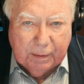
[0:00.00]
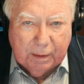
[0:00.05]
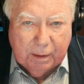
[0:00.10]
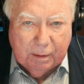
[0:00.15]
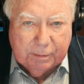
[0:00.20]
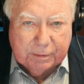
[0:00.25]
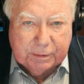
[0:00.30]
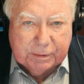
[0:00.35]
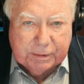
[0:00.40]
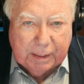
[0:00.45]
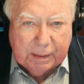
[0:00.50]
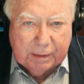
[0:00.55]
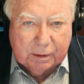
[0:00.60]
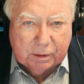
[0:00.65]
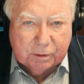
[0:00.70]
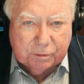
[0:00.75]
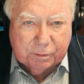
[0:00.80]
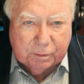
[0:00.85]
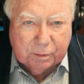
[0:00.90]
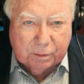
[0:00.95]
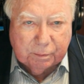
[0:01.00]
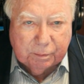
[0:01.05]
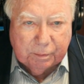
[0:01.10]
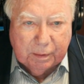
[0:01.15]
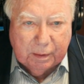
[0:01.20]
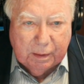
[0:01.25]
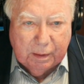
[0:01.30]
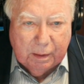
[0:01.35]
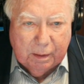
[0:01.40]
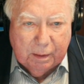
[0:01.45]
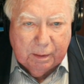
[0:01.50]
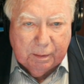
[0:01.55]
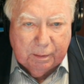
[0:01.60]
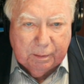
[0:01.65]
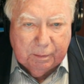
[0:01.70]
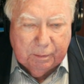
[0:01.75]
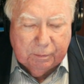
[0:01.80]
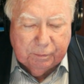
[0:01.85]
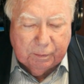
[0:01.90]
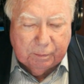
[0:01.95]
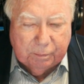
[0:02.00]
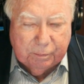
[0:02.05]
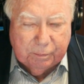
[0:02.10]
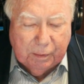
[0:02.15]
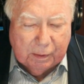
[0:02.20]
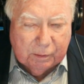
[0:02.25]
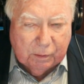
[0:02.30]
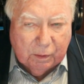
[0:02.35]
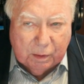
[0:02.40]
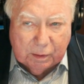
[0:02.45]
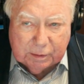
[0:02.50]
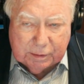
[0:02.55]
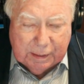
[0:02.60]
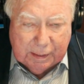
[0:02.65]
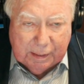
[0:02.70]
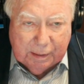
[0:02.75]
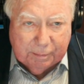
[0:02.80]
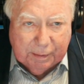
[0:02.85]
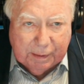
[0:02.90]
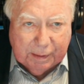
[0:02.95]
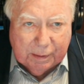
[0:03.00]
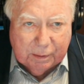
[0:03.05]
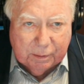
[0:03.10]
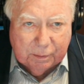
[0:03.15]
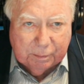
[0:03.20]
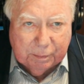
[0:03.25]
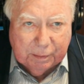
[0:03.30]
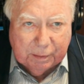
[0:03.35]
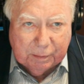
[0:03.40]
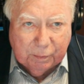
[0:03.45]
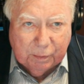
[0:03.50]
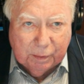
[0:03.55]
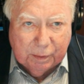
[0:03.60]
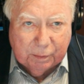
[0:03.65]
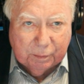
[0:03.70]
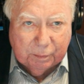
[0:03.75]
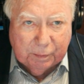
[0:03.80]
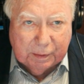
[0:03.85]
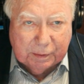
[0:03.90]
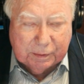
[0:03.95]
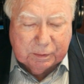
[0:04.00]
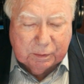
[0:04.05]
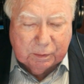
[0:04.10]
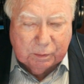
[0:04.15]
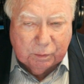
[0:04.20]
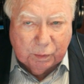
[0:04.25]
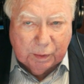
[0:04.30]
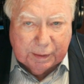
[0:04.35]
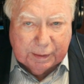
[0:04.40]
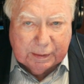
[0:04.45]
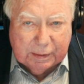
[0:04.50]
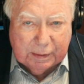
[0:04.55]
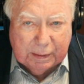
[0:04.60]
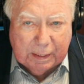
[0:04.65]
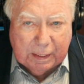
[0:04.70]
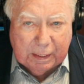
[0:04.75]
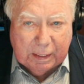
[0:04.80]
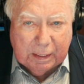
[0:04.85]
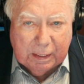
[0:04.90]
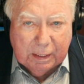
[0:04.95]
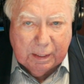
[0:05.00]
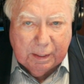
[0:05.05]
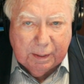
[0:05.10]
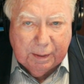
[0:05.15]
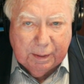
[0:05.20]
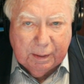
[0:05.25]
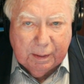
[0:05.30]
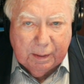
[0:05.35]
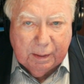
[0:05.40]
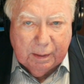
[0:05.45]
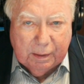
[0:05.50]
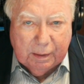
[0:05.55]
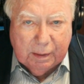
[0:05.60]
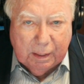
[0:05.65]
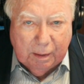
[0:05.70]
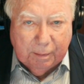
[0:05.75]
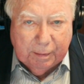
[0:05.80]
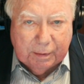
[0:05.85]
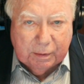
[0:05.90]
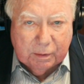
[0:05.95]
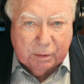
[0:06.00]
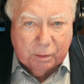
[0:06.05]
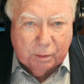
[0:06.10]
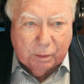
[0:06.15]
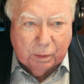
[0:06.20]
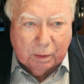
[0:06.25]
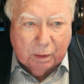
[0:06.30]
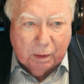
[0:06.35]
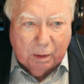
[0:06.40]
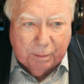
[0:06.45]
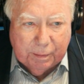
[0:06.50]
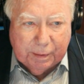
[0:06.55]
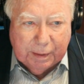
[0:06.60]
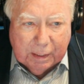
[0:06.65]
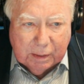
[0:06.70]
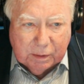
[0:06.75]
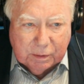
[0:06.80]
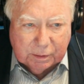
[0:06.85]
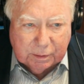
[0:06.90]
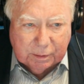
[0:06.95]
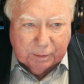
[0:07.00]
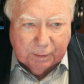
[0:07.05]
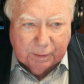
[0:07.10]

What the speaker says: I've been saying this for a long time now, but it's critically coming to a culmination,